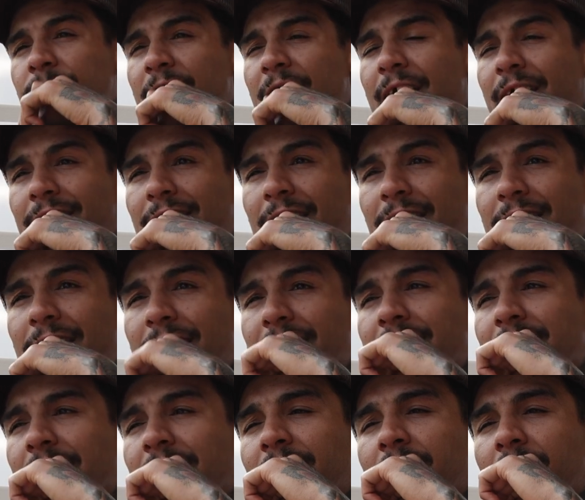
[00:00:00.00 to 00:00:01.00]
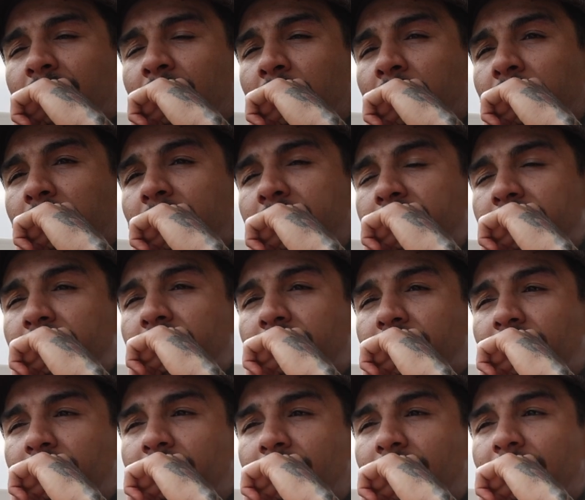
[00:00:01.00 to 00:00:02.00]
I think that's like a hard lesson to
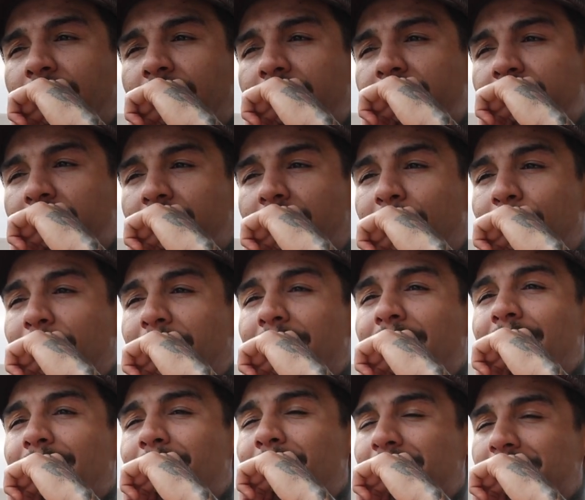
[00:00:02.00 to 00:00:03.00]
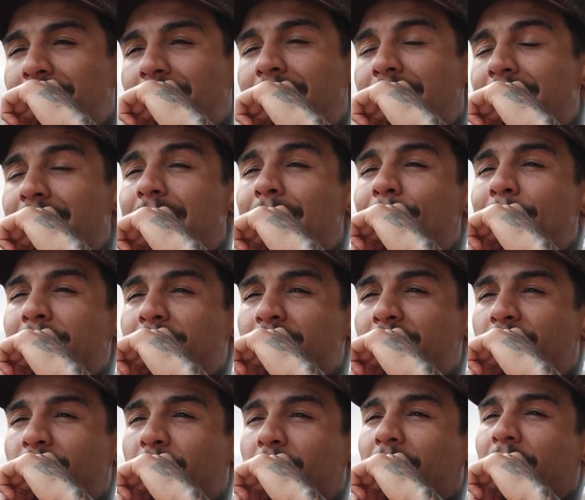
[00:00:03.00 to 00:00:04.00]
learn. Like it makes
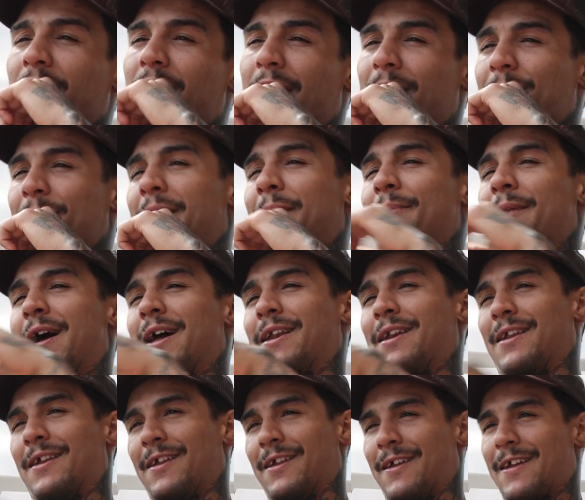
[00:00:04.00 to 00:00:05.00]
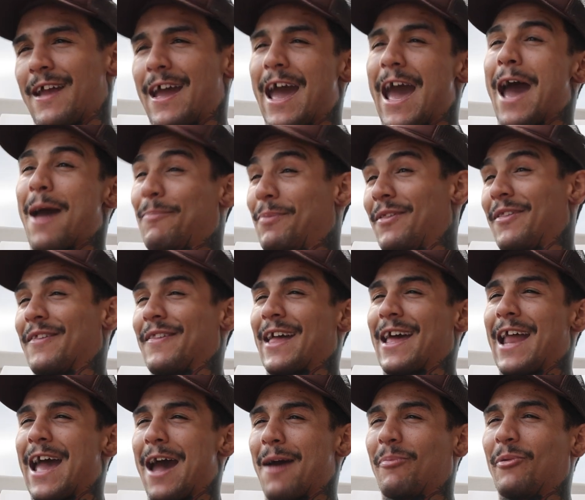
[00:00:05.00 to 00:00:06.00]
me feel good. I'm not happy
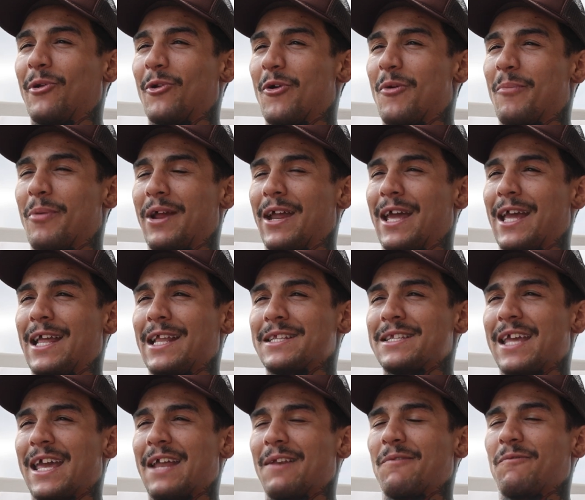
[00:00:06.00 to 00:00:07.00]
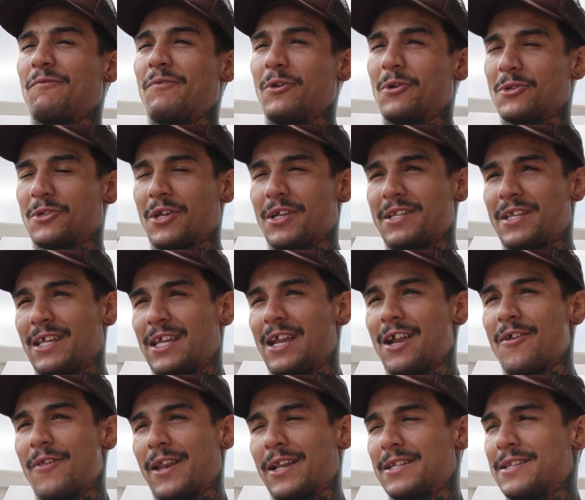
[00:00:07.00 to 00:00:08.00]
that happened to him, but it feels good to
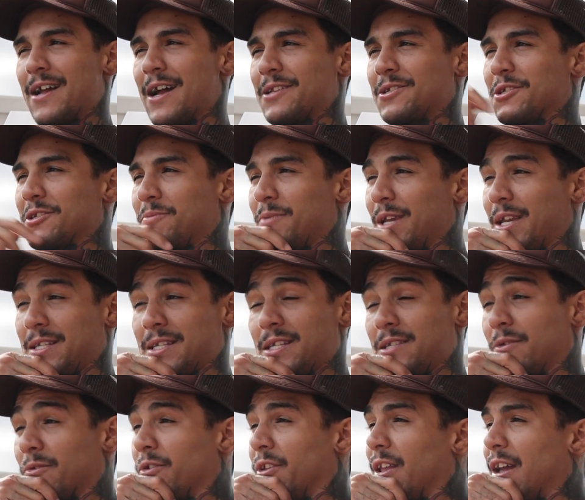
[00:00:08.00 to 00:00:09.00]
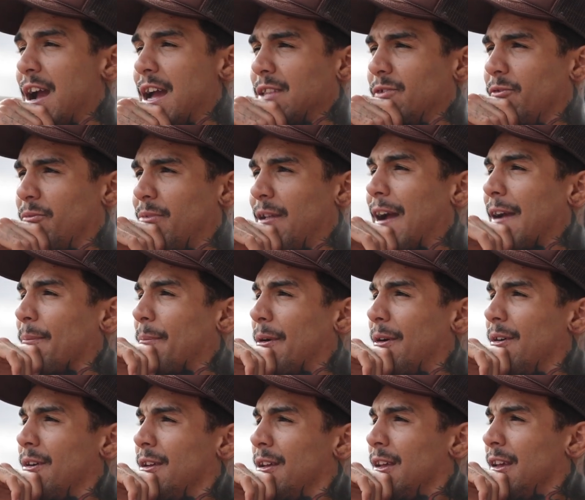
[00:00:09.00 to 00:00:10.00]
hear that it's not just me, because he's a really high level black
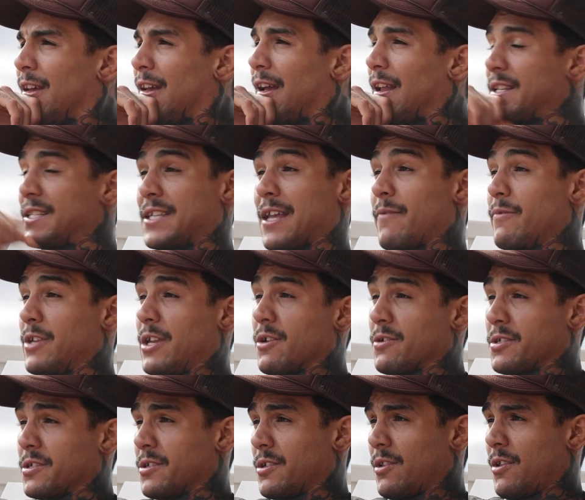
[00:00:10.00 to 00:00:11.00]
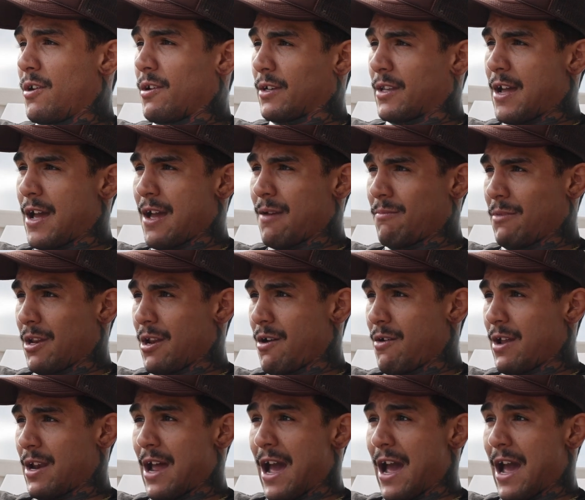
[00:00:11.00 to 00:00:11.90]
belt. 7 years is a long time, you know.